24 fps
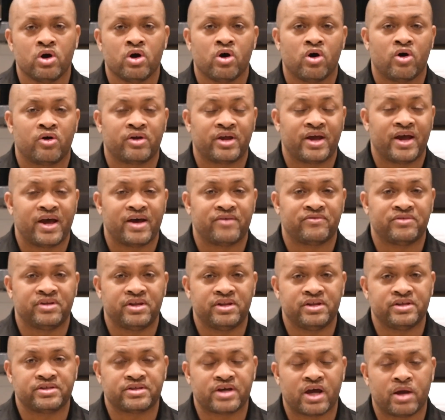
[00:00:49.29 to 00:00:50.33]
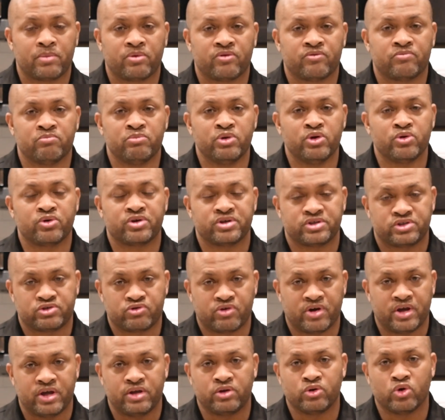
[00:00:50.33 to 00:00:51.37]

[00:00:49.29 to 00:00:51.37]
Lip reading: or they have any type of mucus drain.